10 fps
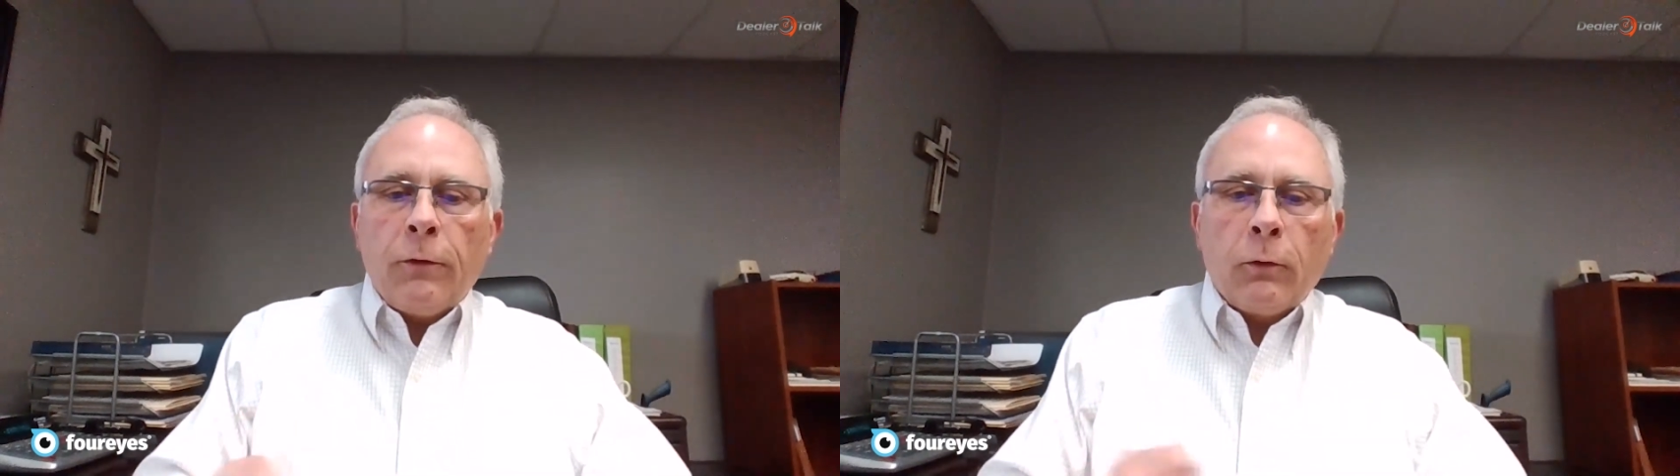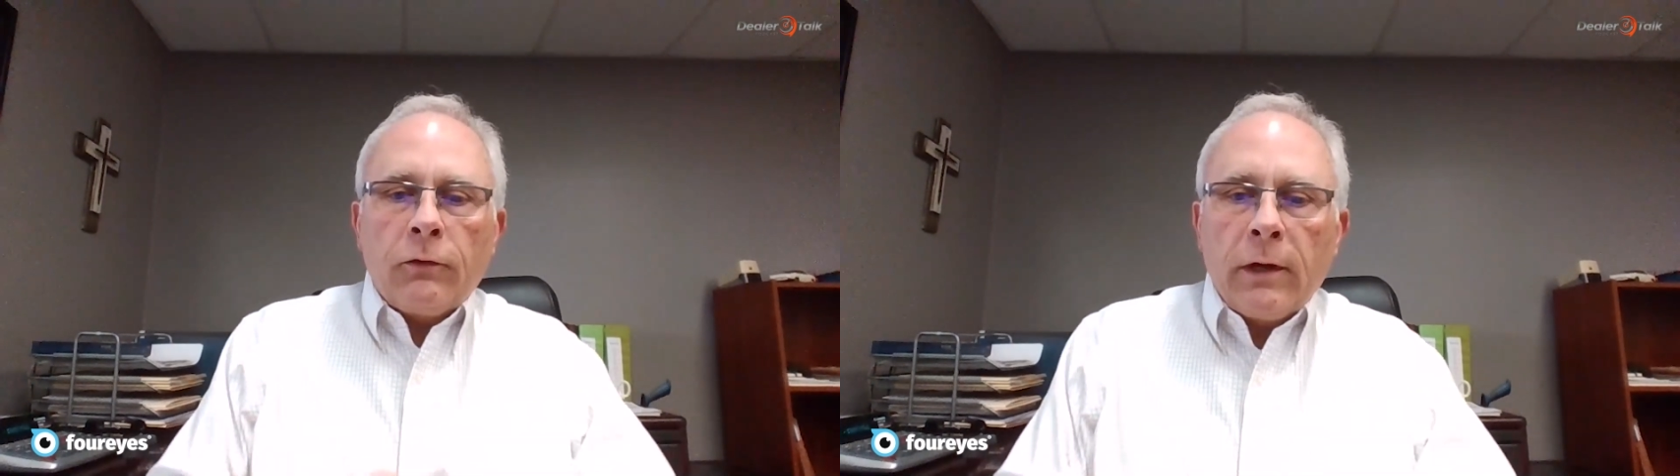
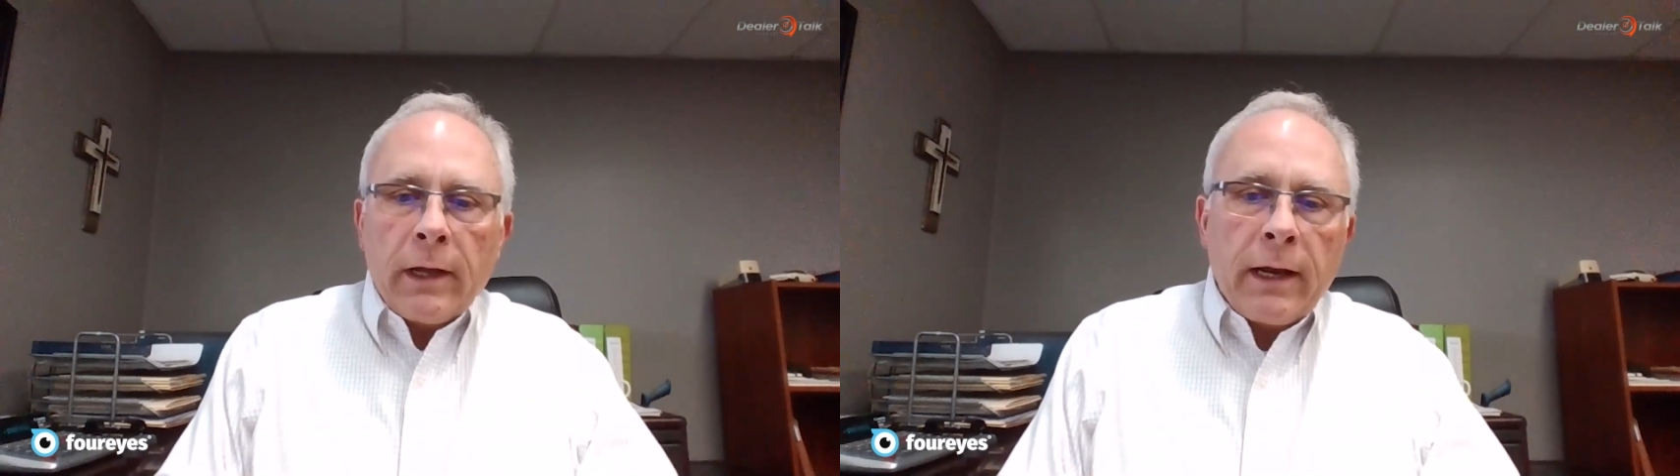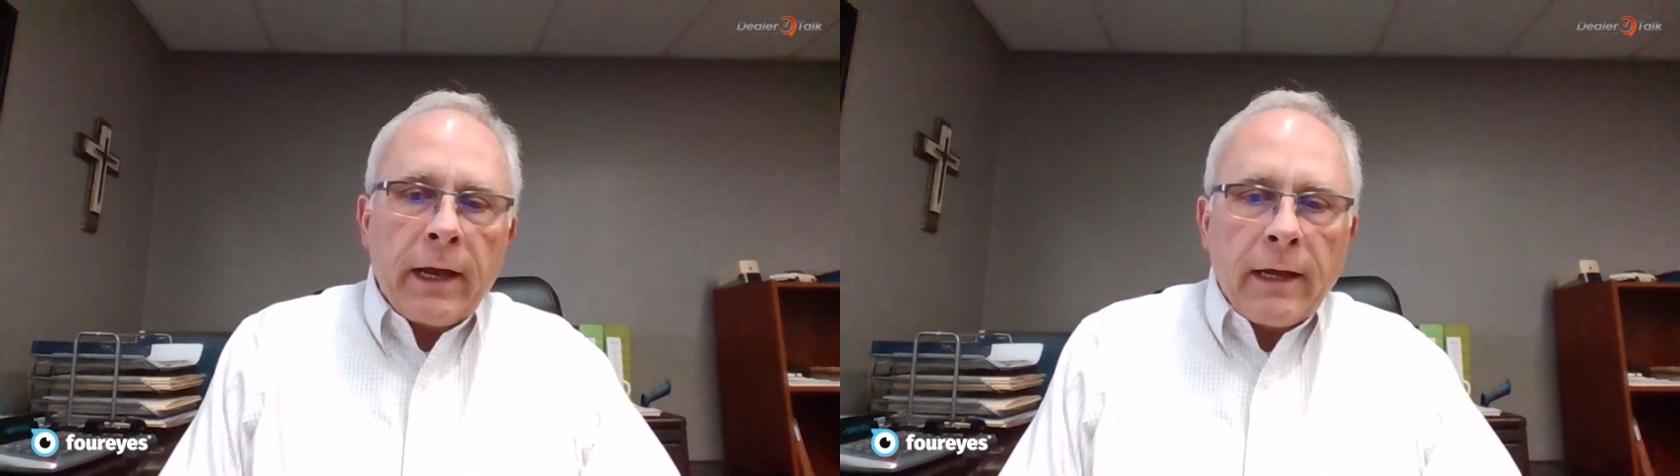folks at
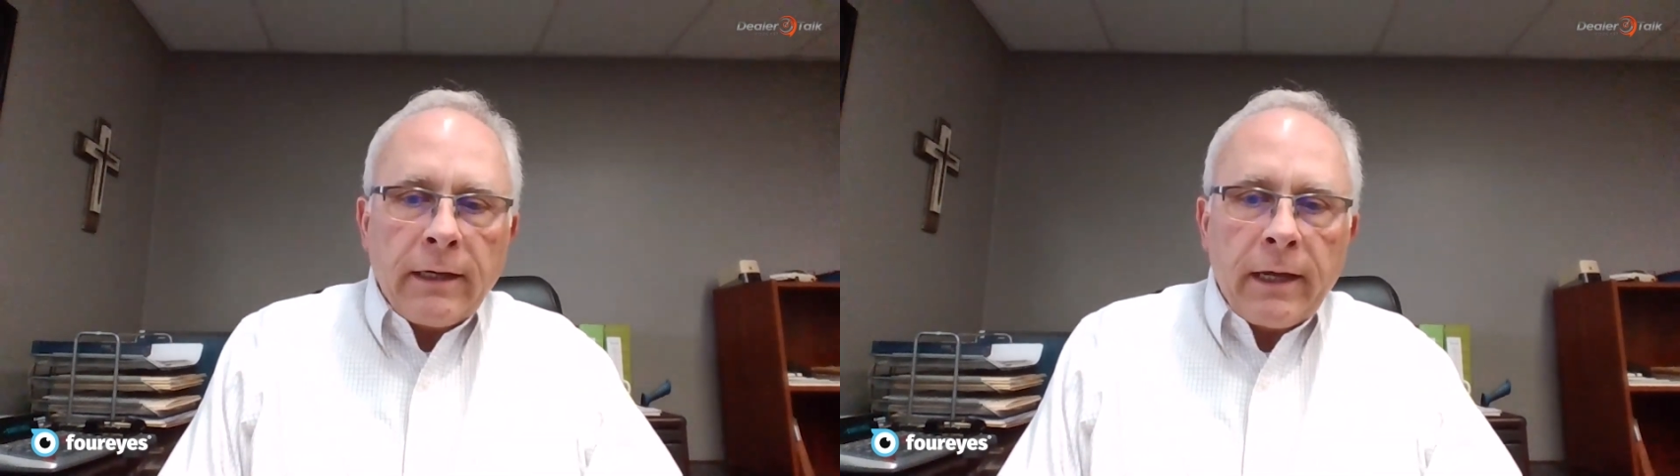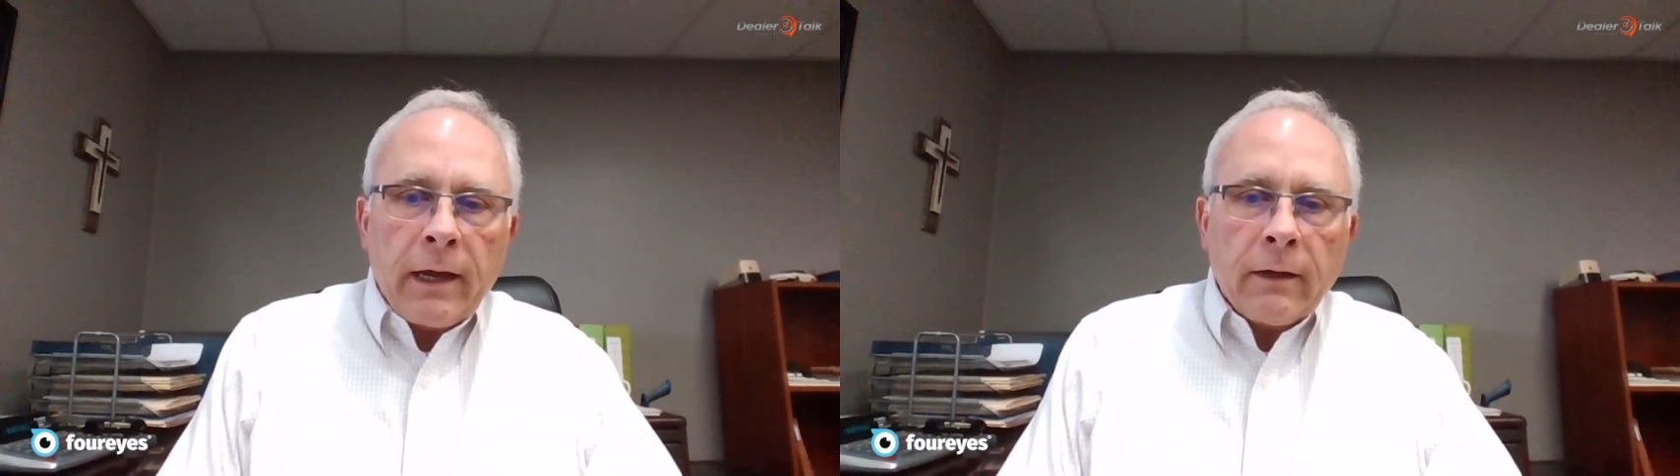
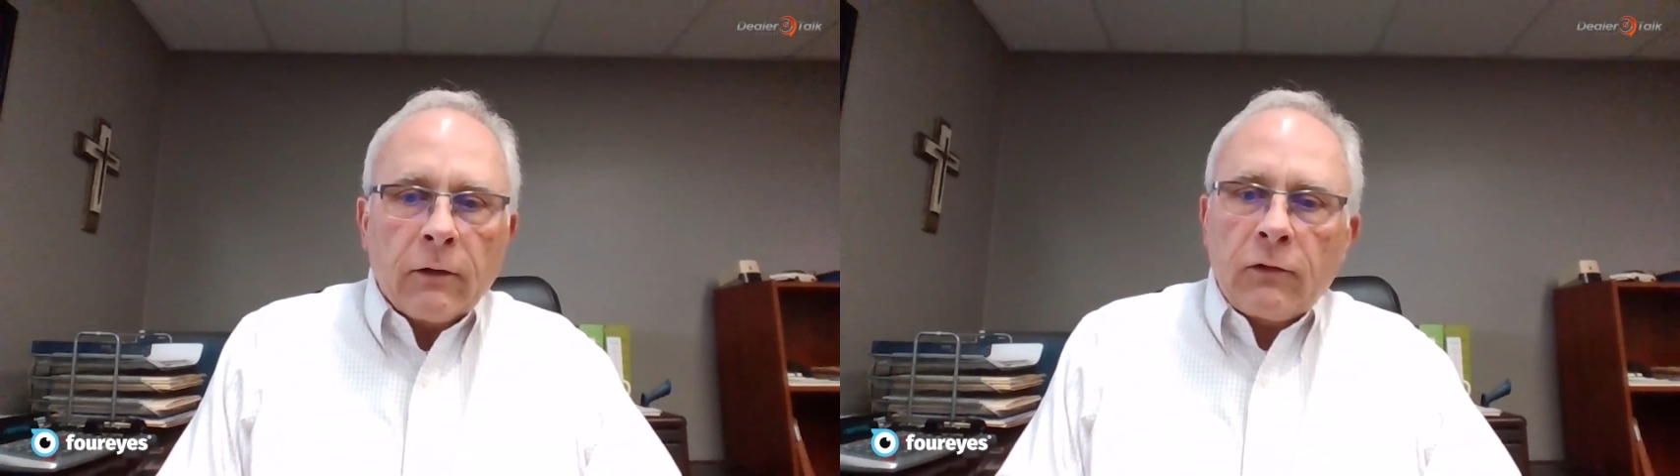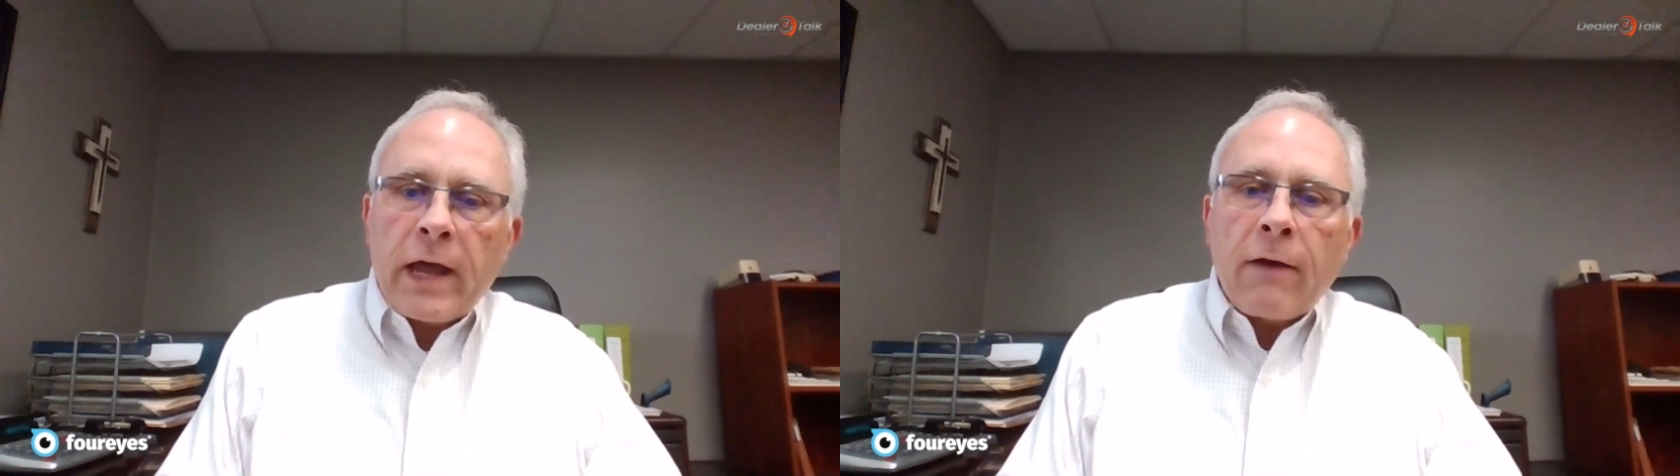NADA and
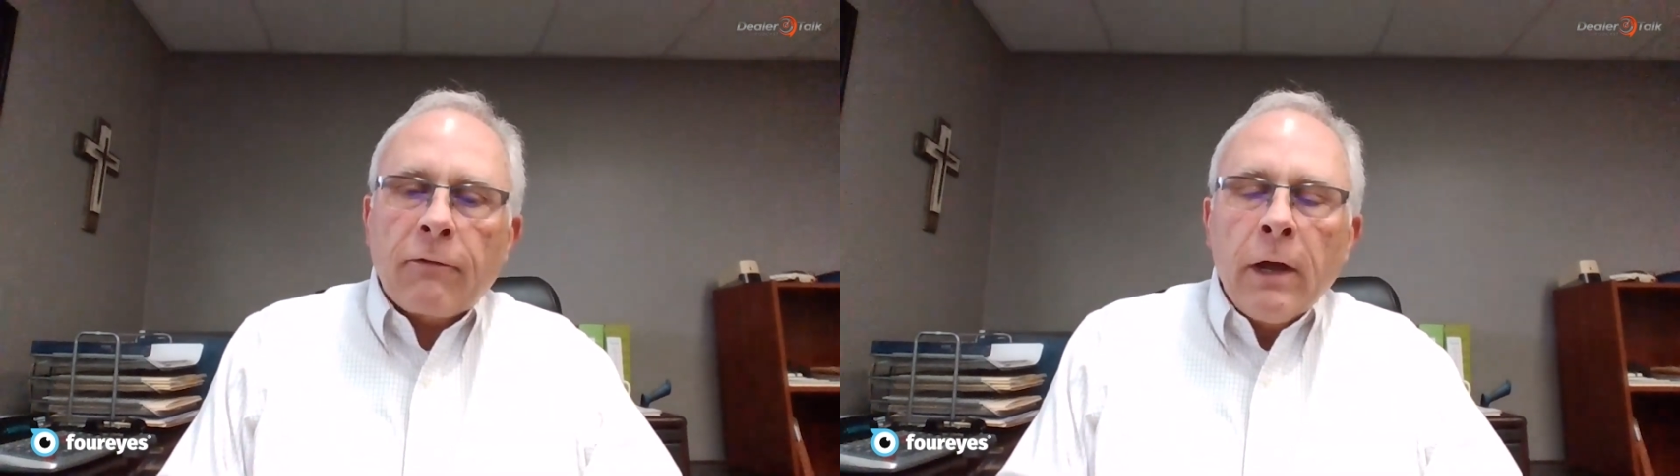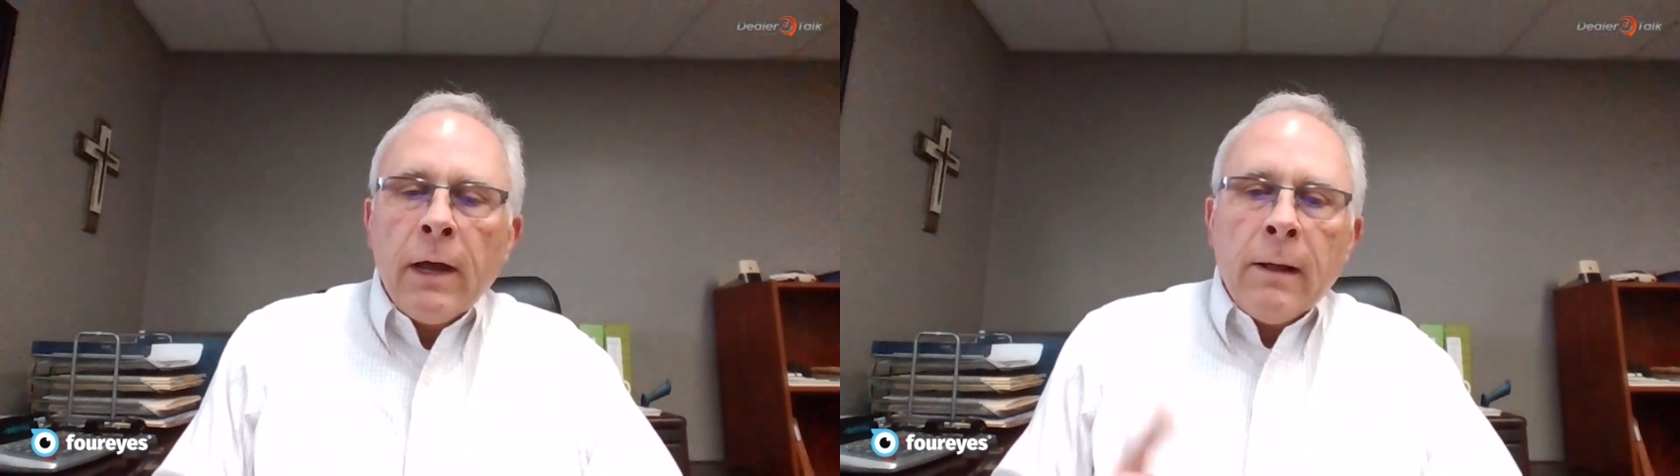the staff.